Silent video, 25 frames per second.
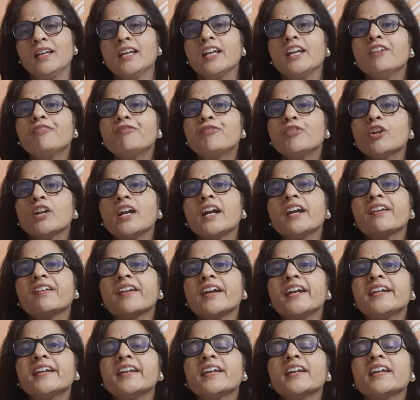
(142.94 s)
If you
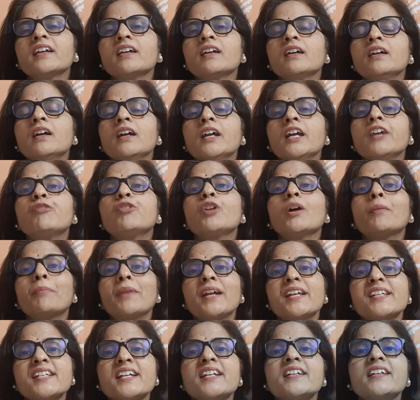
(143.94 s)
are
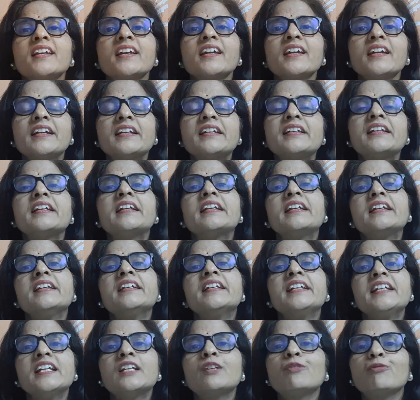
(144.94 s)
presenting it in a
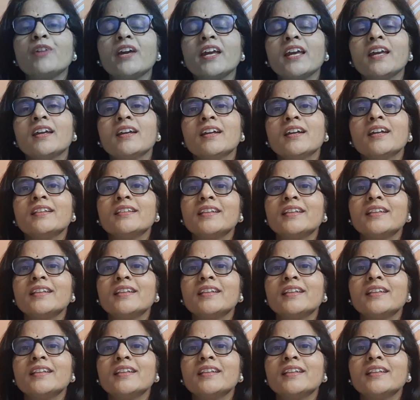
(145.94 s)
neat way,